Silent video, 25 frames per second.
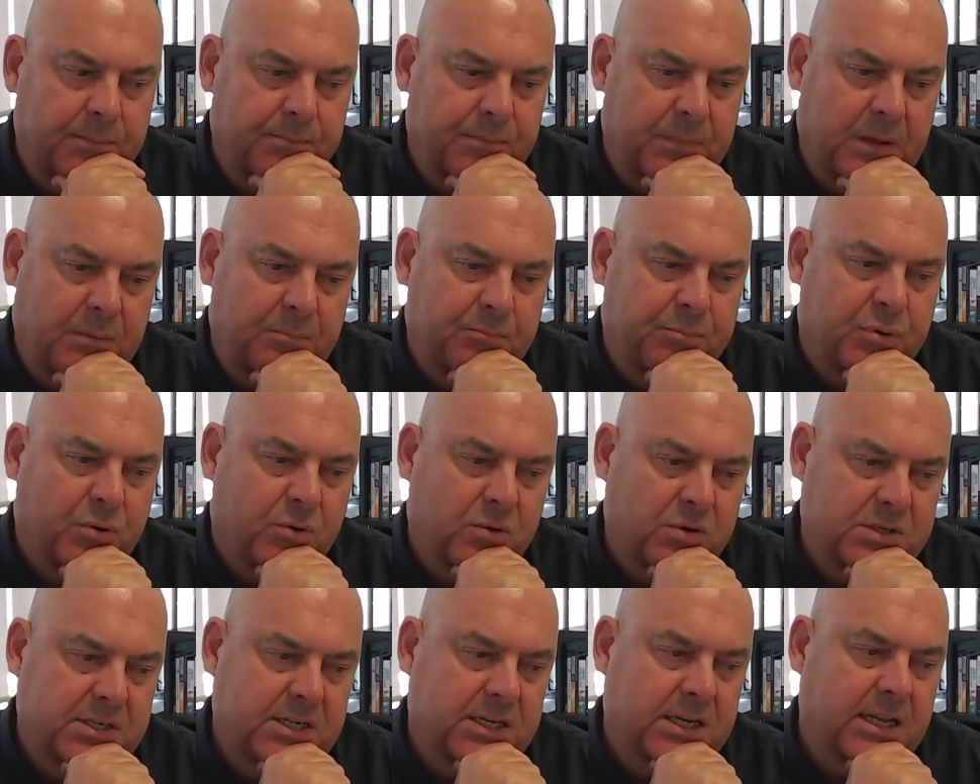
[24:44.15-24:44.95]

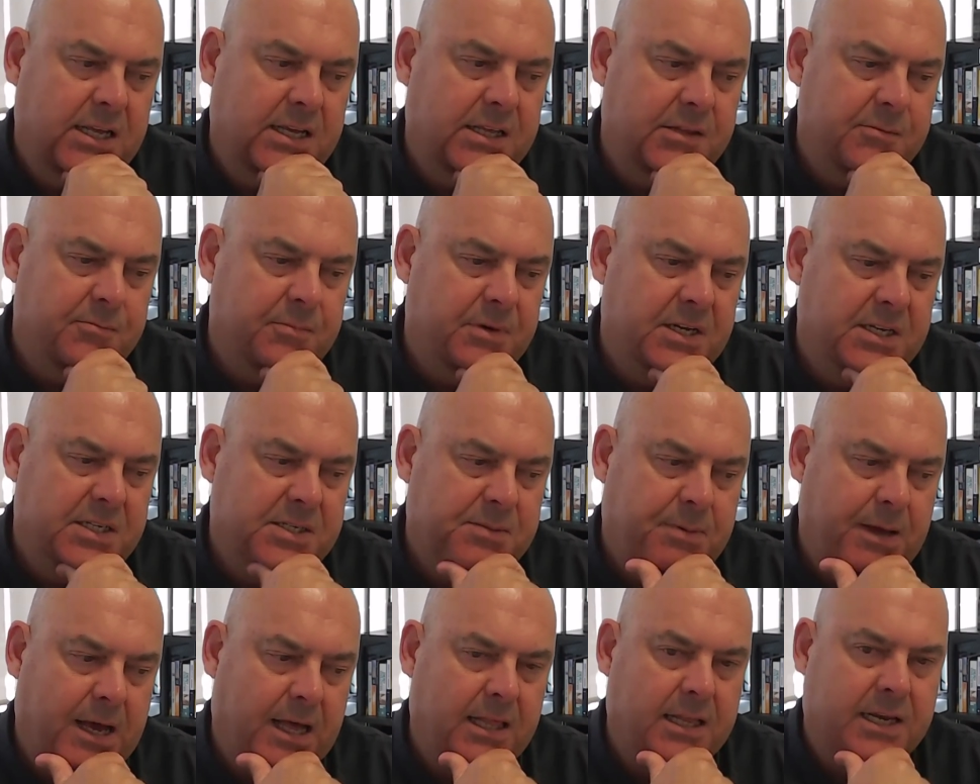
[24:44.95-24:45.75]
Importantly, the
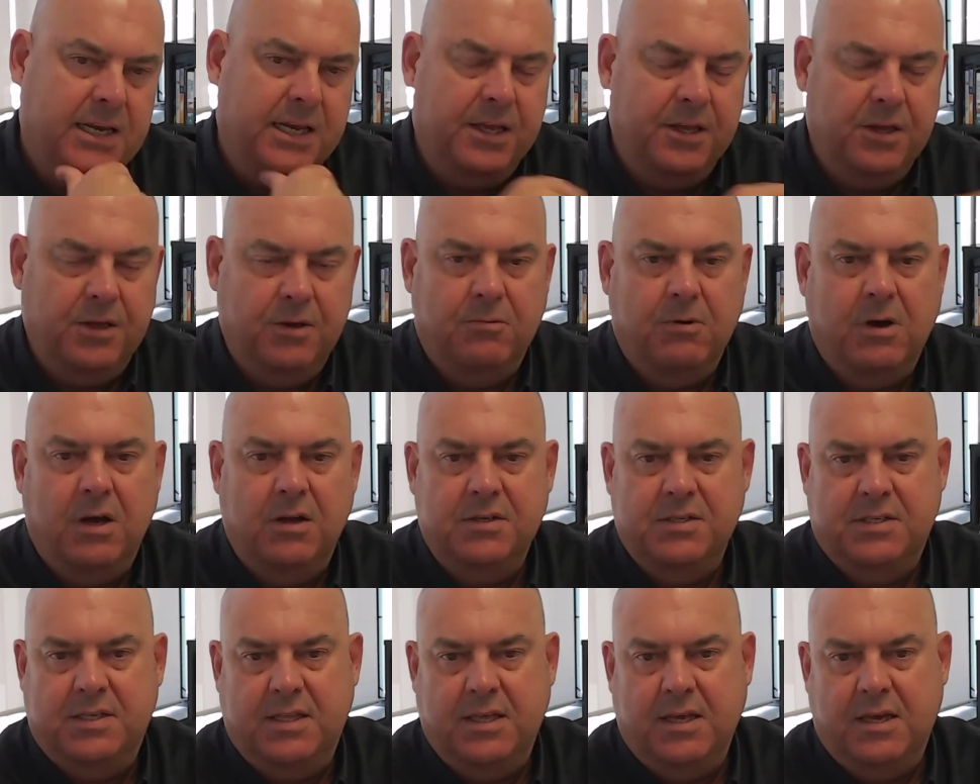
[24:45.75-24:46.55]
municipality who
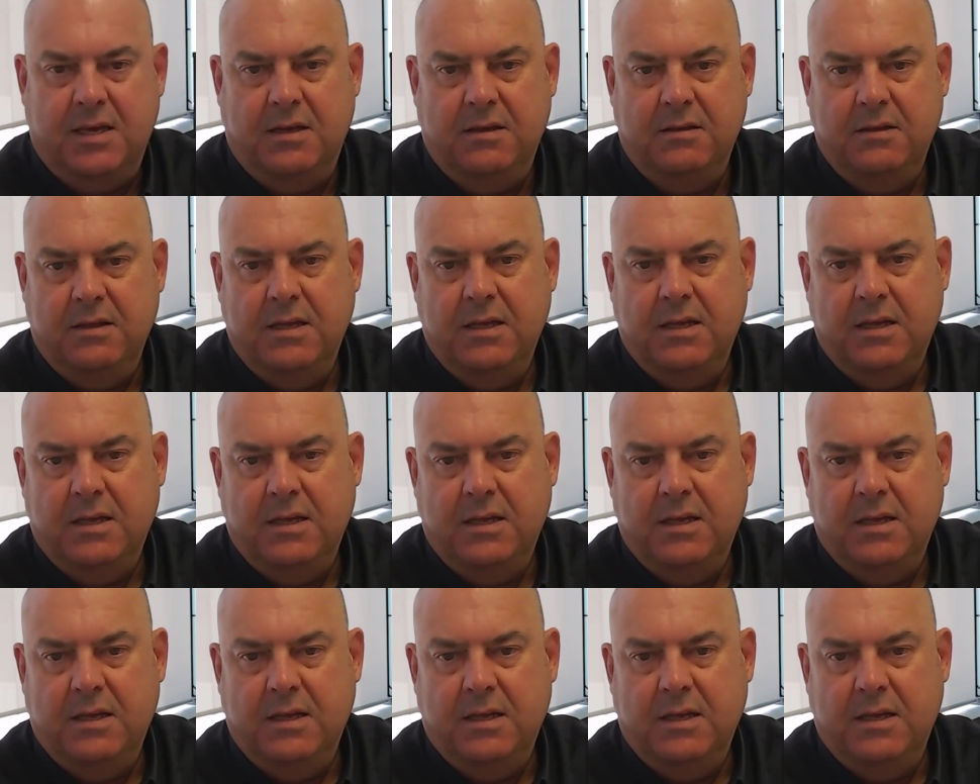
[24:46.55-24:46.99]
owns the